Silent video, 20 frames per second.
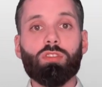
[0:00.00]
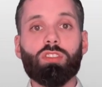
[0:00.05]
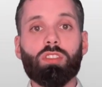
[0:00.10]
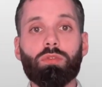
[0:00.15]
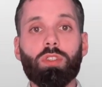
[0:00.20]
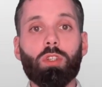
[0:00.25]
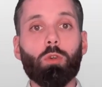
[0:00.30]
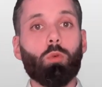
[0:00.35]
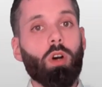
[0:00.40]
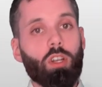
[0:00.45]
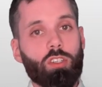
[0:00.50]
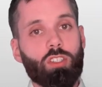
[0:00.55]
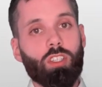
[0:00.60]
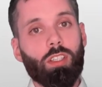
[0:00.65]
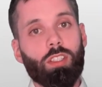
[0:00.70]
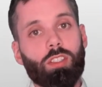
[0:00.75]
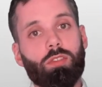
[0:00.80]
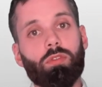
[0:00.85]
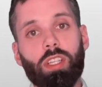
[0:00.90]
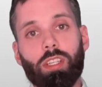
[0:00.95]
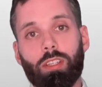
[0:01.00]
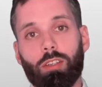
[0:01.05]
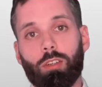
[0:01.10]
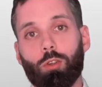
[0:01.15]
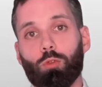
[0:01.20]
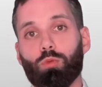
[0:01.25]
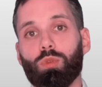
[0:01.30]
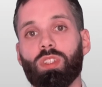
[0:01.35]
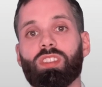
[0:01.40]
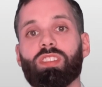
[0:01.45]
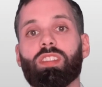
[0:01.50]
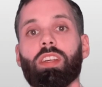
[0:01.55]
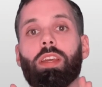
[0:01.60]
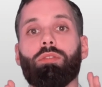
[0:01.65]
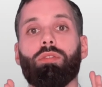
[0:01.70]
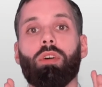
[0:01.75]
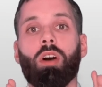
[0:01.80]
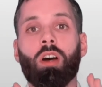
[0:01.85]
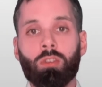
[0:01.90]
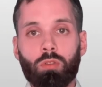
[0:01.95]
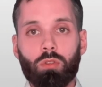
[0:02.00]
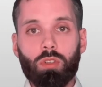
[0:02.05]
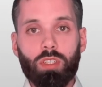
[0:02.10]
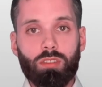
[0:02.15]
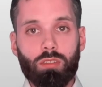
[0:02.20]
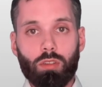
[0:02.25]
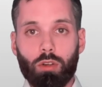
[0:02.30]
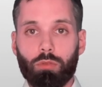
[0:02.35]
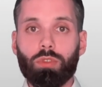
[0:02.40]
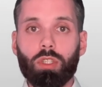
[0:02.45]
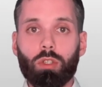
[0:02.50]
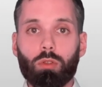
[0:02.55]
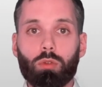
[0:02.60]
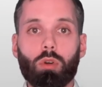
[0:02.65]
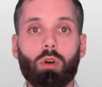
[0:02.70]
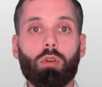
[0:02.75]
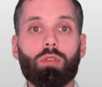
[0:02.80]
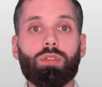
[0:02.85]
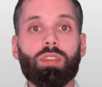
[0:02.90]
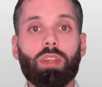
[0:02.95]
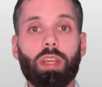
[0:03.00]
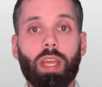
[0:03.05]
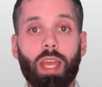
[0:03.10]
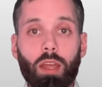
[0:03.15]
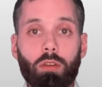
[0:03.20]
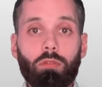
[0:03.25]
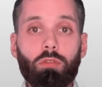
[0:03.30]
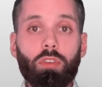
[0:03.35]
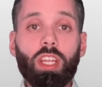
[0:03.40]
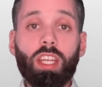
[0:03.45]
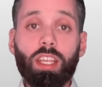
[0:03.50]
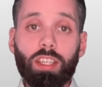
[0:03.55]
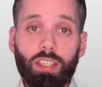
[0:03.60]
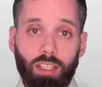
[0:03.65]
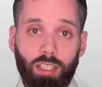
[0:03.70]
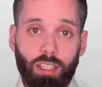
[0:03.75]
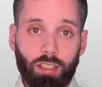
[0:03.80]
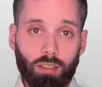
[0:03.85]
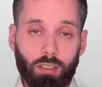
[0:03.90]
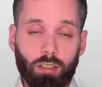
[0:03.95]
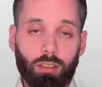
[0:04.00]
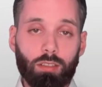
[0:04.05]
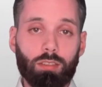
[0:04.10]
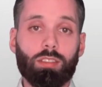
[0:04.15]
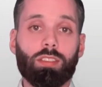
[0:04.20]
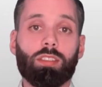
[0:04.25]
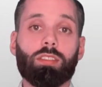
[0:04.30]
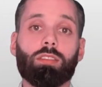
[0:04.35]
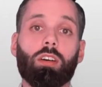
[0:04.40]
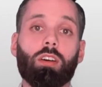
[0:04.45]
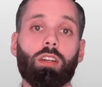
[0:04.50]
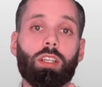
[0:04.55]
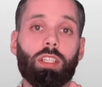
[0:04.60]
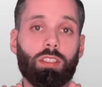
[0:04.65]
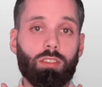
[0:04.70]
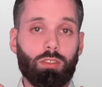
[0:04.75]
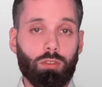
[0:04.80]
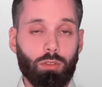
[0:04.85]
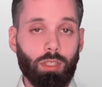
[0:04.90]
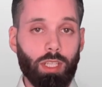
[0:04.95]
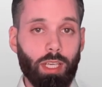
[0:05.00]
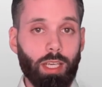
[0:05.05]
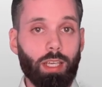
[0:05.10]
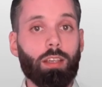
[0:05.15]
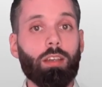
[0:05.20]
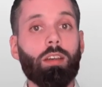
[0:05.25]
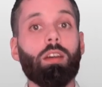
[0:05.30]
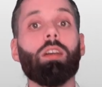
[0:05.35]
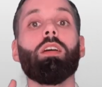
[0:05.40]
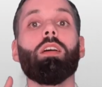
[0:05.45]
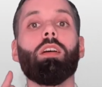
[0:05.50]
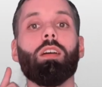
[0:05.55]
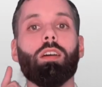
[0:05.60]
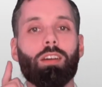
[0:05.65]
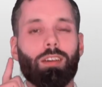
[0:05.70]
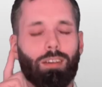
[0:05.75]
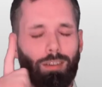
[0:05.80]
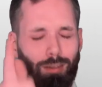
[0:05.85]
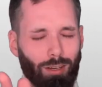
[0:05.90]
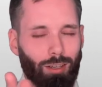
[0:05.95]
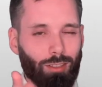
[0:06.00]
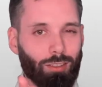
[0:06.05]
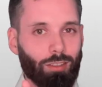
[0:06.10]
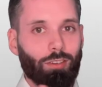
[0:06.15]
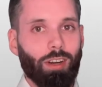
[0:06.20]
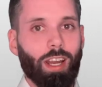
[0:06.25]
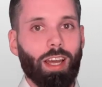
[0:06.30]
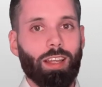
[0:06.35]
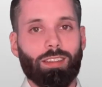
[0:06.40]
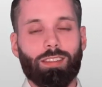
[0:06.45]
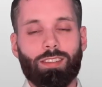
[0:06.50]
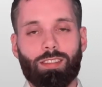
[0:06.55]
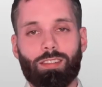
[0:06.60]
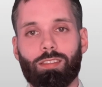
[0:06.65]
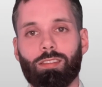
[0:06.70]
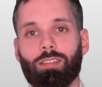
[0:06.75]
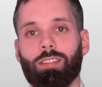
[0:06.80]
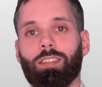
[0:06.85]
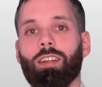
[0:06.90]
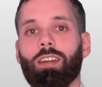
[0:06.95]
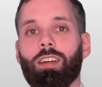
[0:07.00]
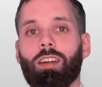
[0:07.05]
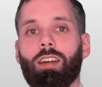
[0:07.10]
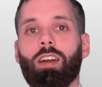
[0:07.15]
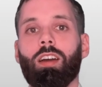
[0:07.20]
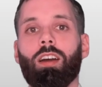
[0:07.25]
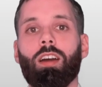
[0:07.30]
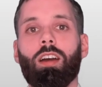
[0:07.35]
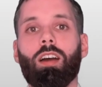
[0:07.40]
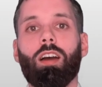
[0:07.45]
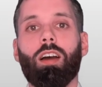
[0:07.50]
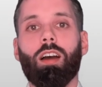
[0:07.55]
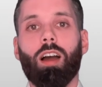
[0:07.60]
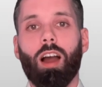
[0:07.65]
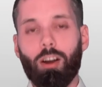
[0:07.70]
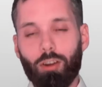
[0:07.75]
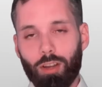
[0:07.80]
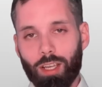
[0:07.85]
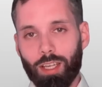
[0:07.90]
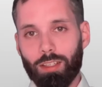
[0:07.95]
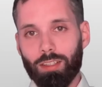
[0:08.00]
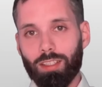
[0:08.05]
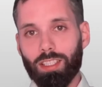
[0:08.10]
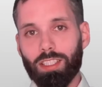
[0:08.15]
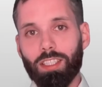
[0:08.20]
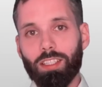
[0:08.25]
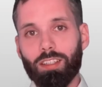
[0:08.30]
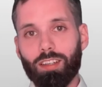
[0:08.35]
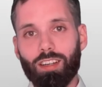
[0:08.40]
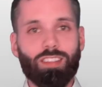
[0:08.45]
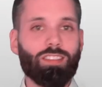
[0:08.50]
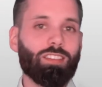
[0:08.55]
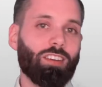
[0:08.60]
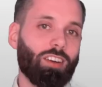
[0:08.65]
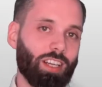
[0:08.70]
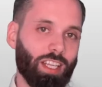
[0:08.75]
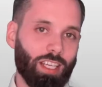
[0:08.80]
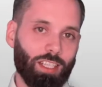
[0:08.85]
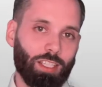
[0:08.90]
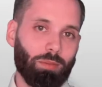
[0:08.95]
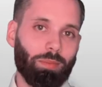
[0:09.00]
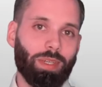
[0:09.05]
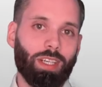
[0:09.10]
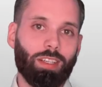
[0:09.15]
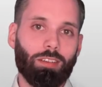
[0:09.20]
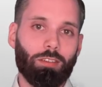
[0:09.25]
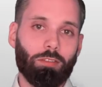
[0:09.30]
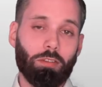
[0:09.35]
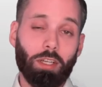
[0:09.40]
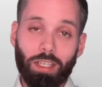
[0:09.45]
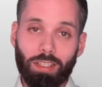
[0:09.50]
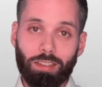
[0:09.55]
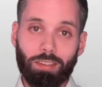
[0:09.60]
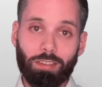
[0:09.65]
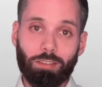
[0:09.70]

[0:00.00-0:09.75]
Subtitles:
of you watching this video will save hundreds of euros every year starting today. Congrats! How can a year start any better, right?